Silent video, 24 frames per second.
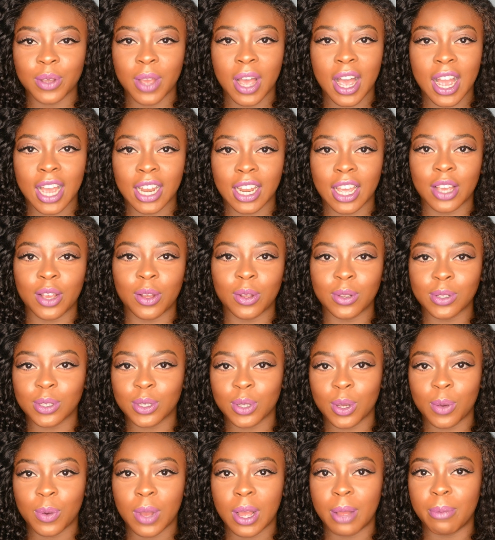do a highlight and
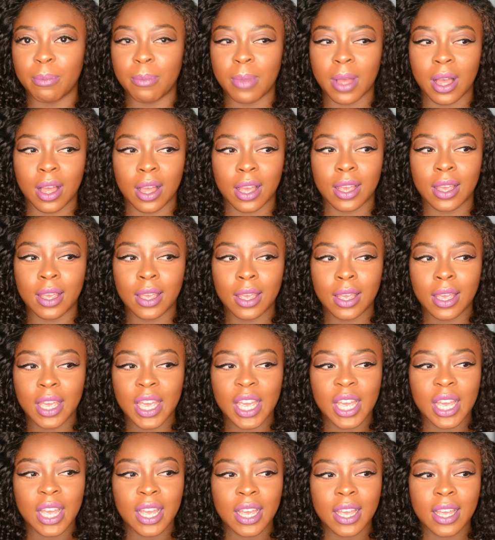contour one, but
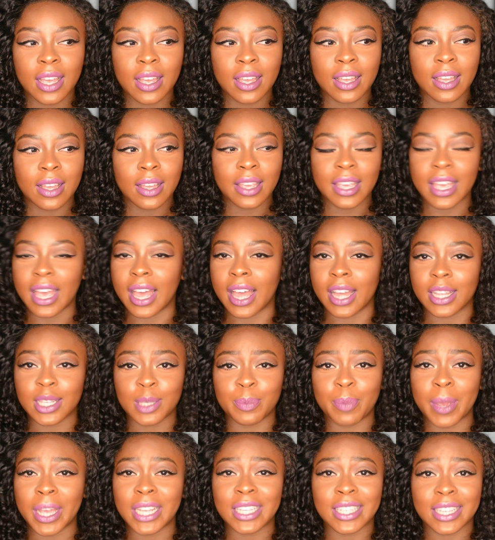yeah, it's
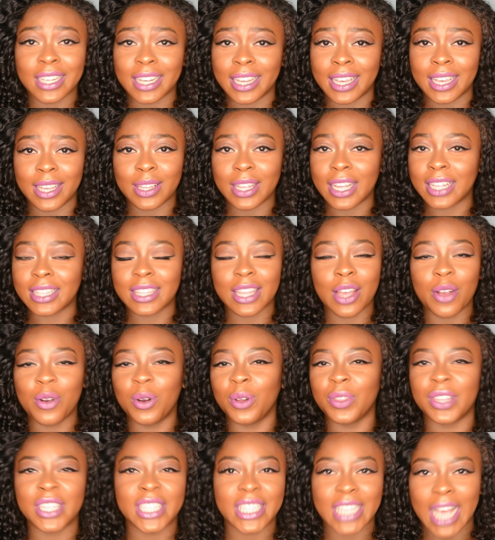basically, they're all
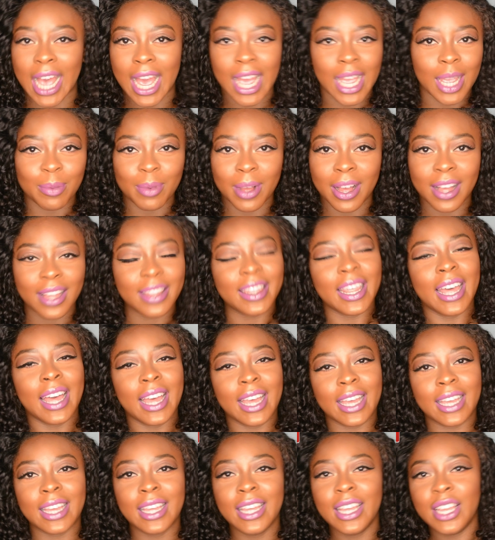the same, aren't
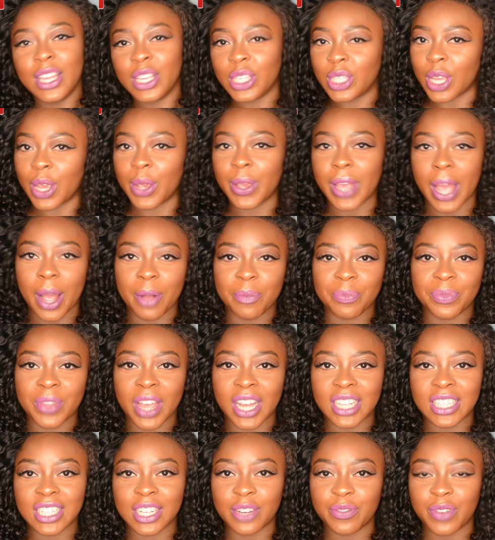they? So yeah,
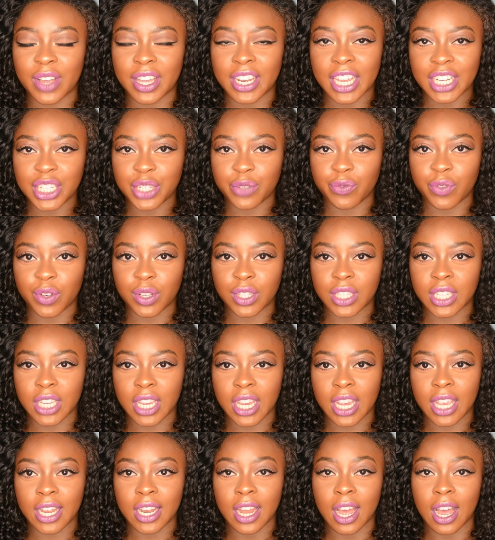I did a foundation
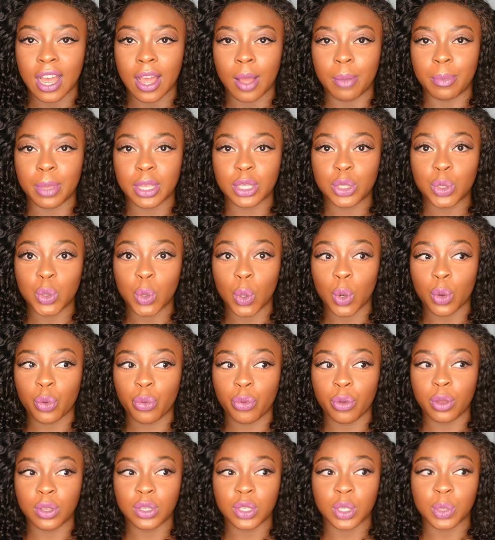routine. It's talk
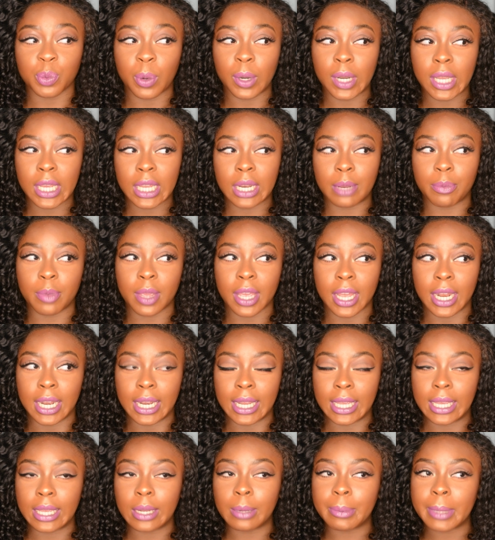through, so it's probably going to be a
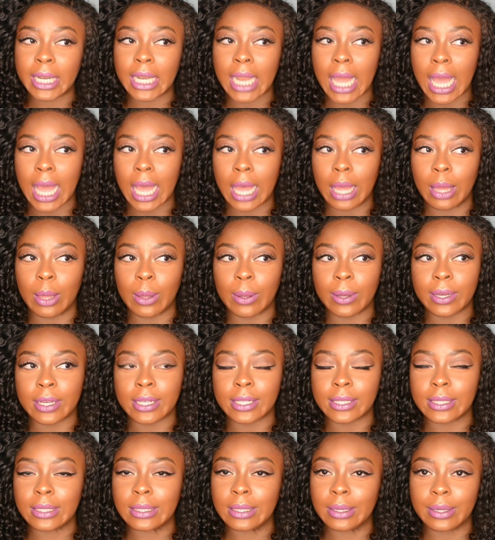little bit long
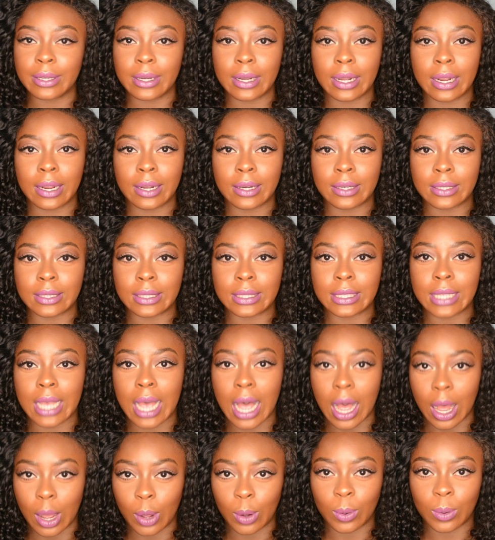because you know your girl can
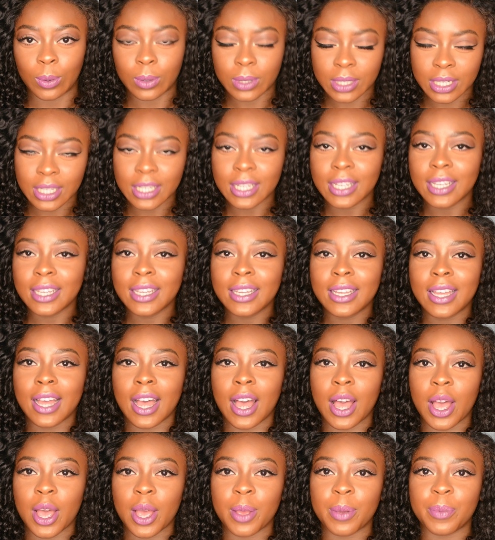talk.
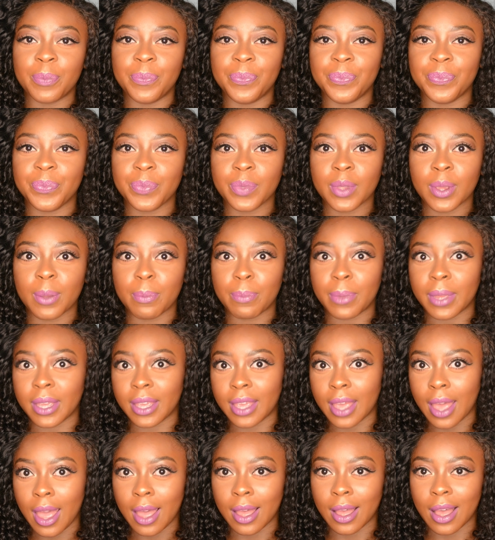But
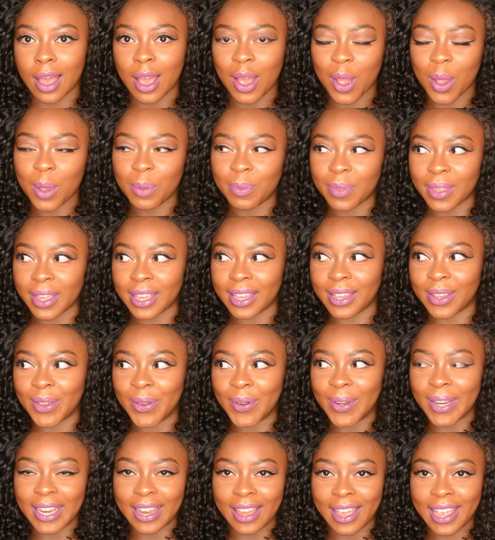yeah, I hope that
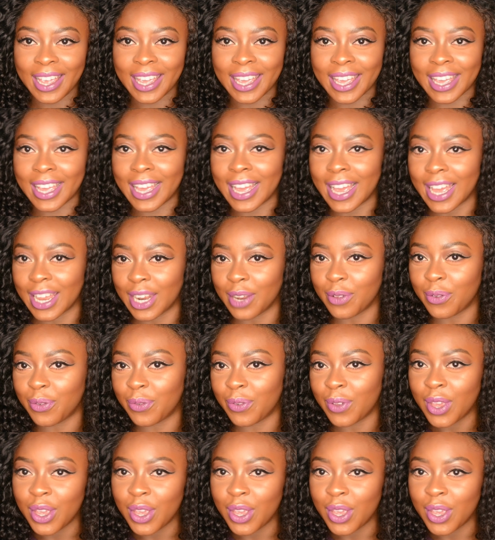you like it, and if